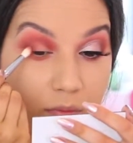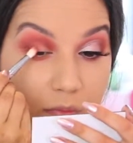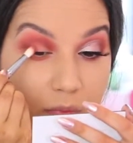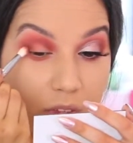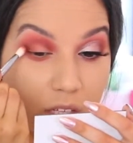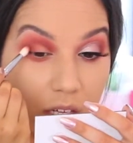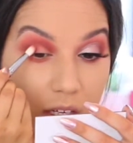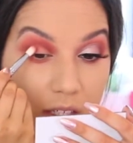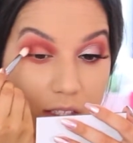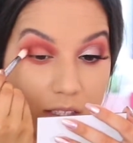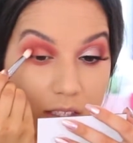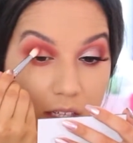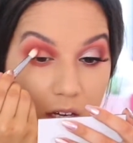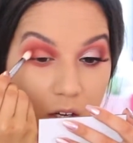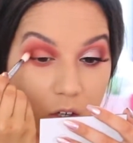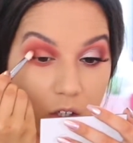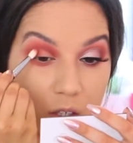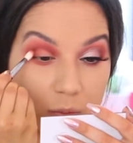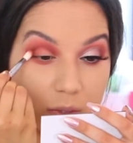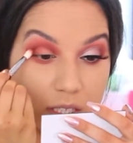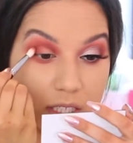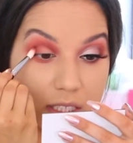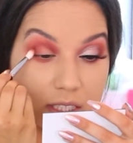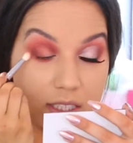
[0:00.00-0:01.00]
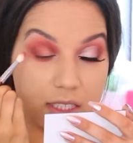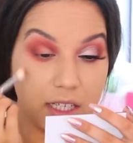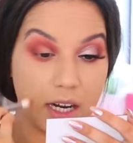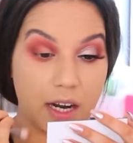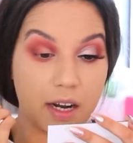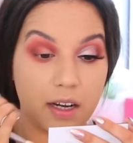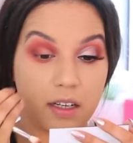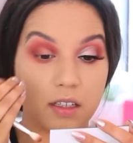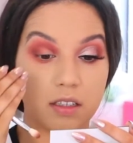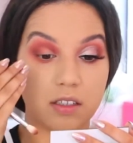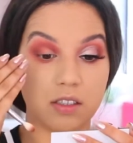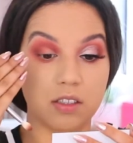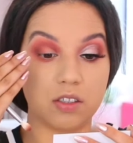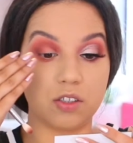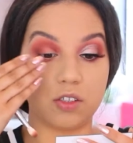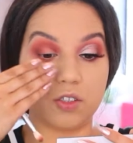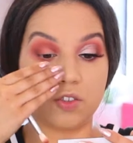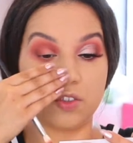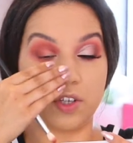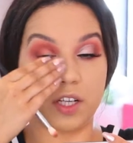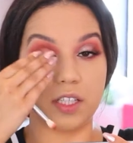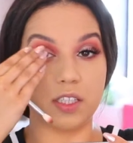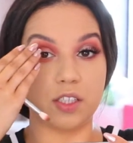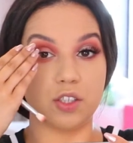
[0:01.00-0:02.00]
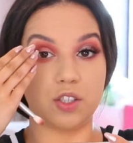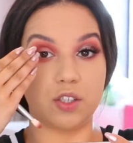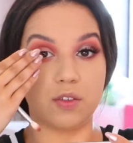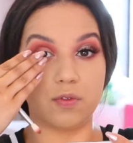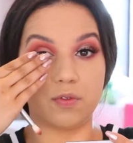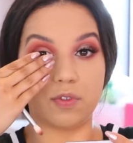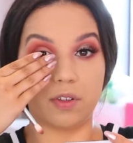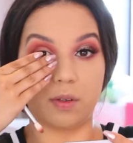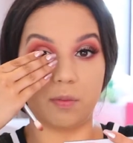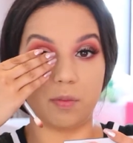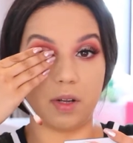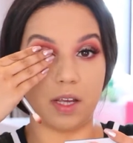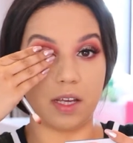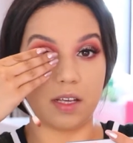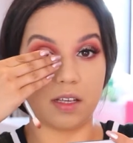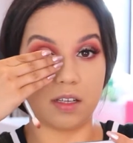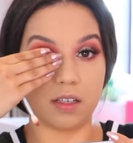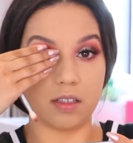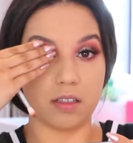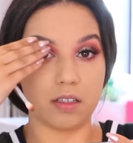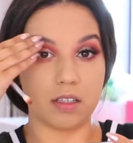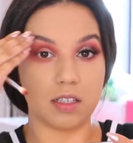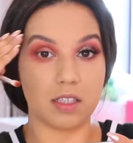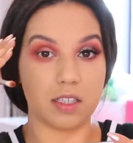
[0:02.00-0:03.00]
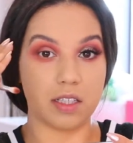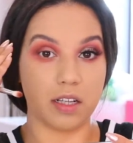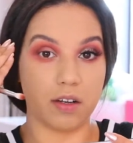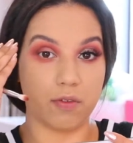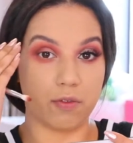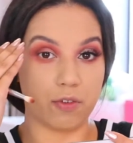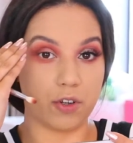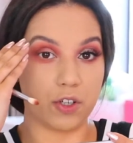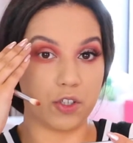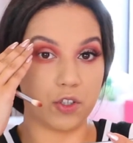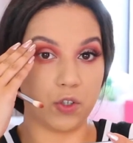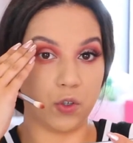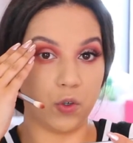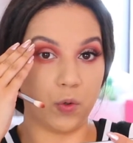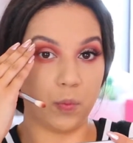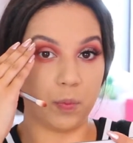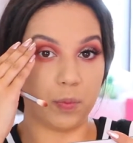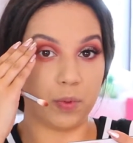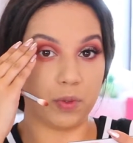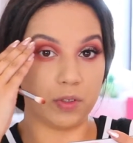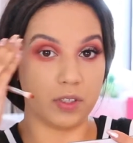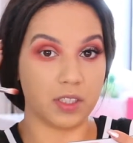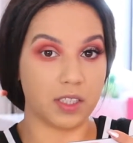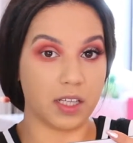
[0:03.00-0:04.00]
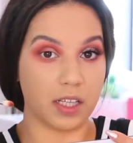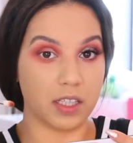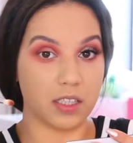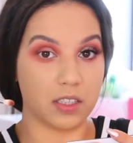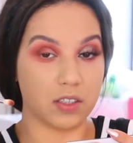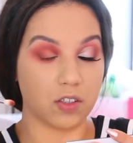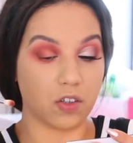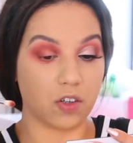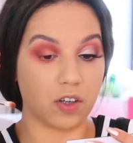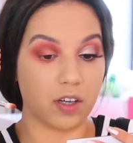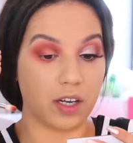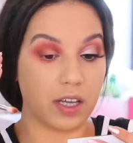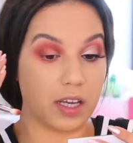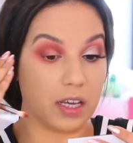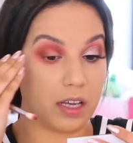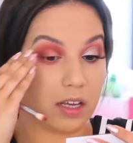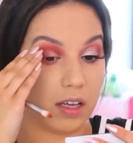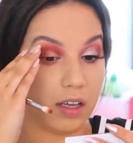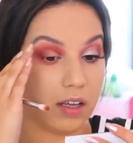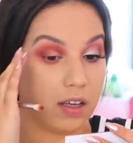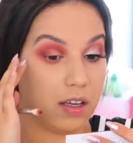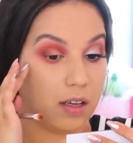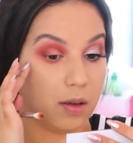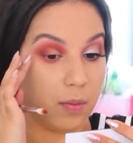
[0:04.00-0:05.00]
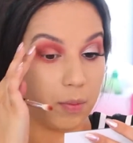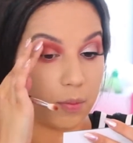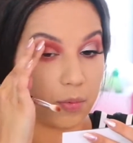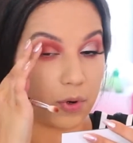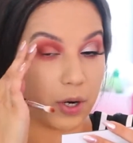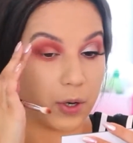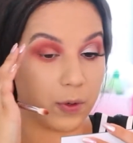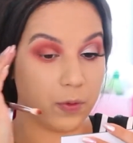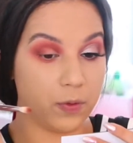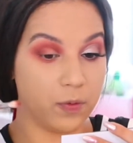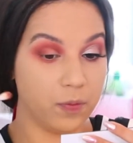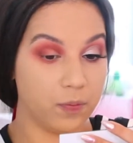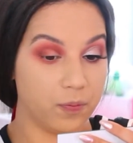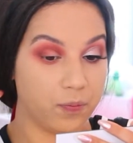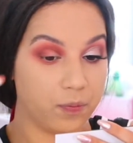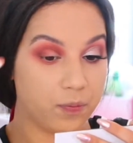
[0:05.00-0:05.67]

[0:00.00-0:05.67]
That it's not going to be a stark transition from like silvery taupe to then suddenly brown.